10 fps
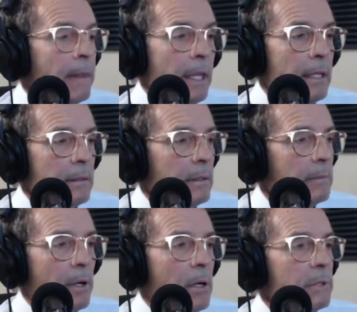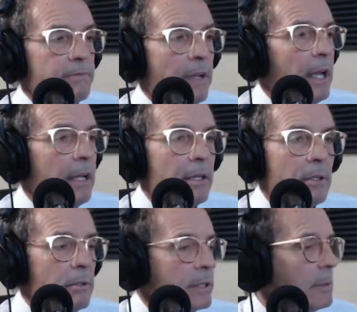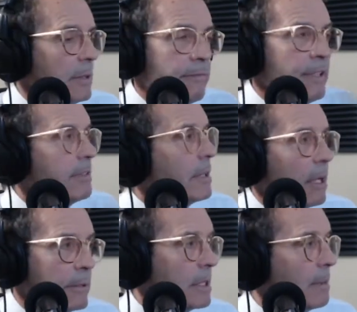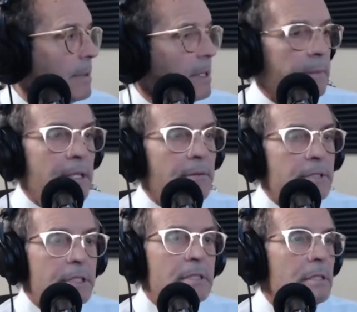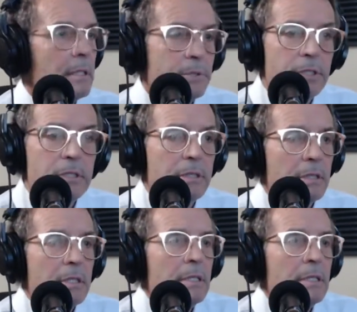and the ball was flying into the goal, some defensive guy would step in. I mean, that was just it was just